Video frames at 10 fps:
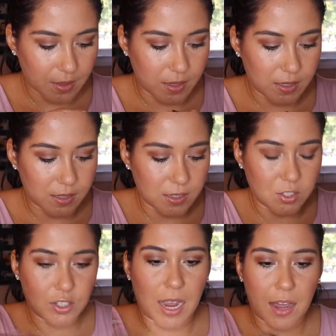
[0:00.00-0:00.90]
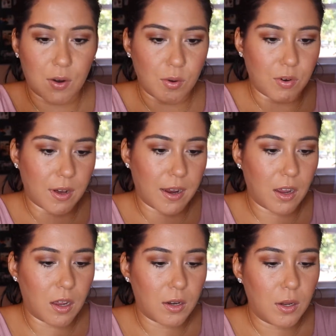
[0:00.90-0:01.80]
This is the shadow
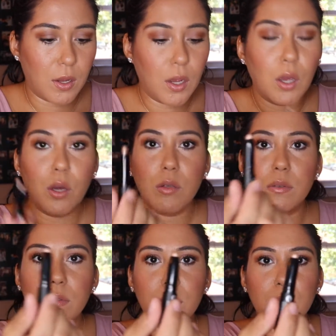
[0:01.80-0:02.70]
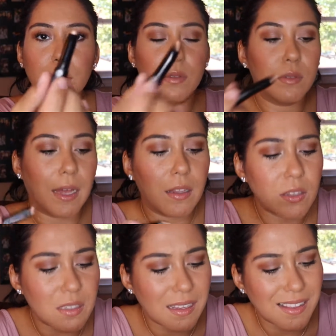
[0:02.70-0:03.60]
crayon. Ooh,
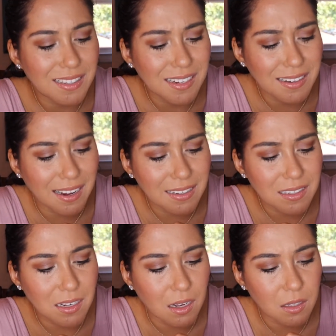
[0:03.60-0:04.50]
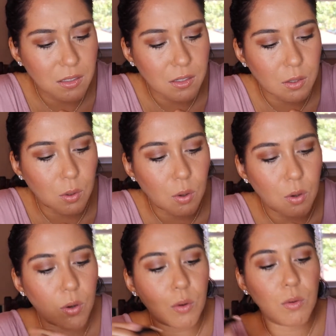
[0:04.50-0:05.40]
that's a nice color.
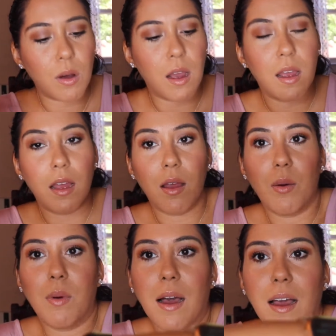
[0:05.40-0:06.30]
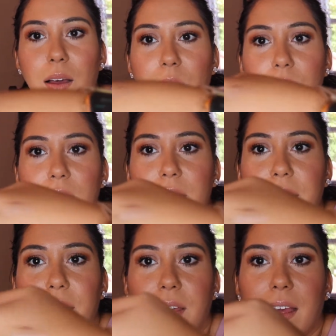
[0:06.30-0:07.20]
Oh, wow, look
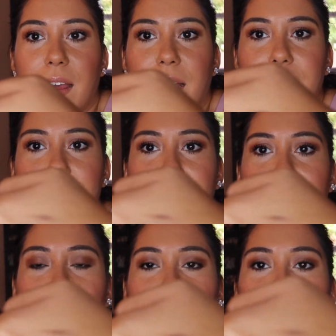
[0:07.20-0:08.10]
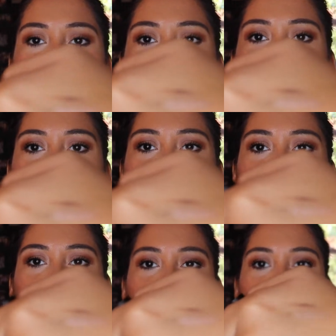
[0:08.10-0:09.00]
at that. That is so
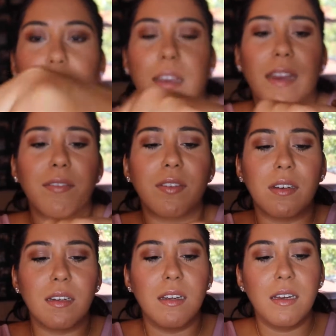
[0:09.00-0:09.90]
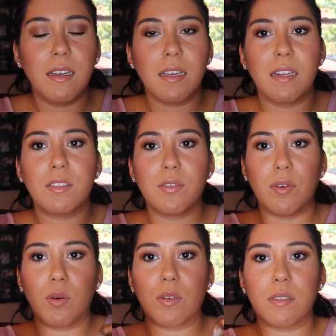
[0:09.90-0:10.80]
pretty. I can't even get it to
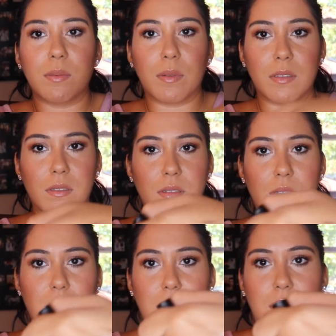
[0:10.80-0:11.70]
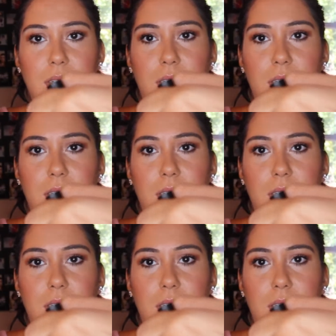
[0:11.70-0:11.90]
focus, but okay.